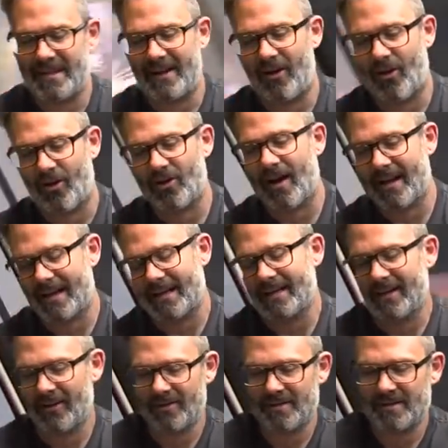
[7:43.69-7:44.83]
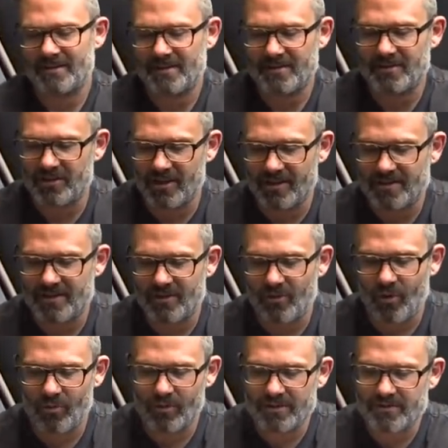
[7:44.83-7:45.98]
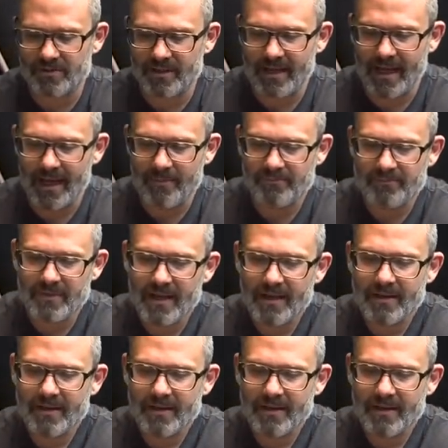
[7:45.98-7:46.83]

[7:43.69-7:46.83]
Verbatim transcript: They are not in here. This is just the core rules for the game.